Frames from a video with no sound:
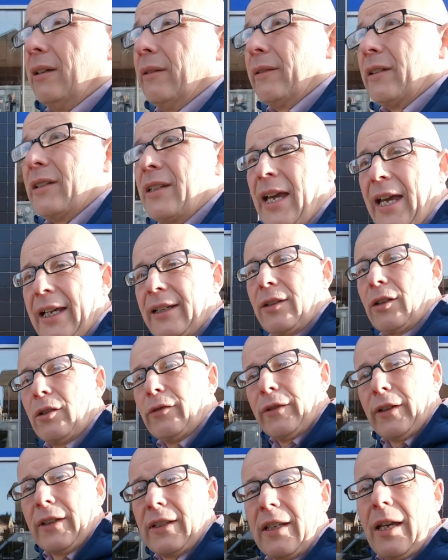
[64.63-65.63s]
the tax
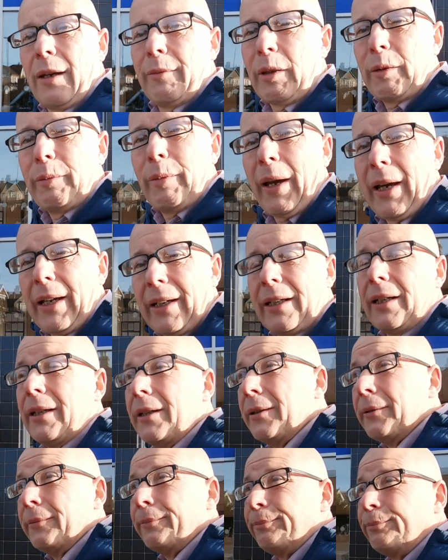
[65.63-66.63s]
office coming back,
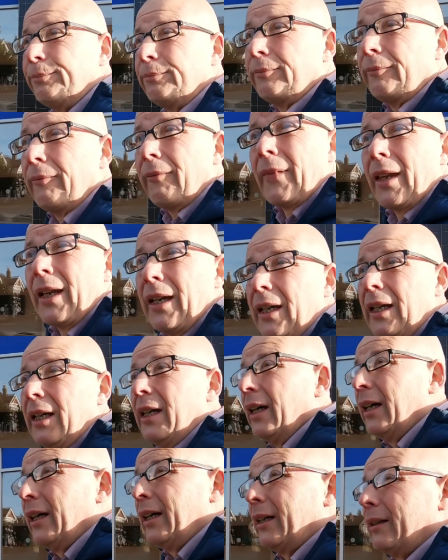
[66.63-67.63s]

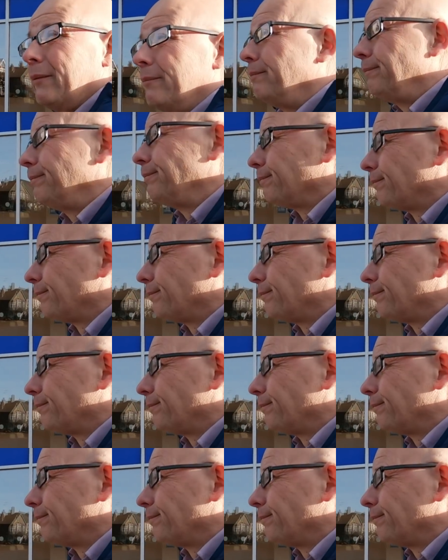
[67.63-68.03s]
but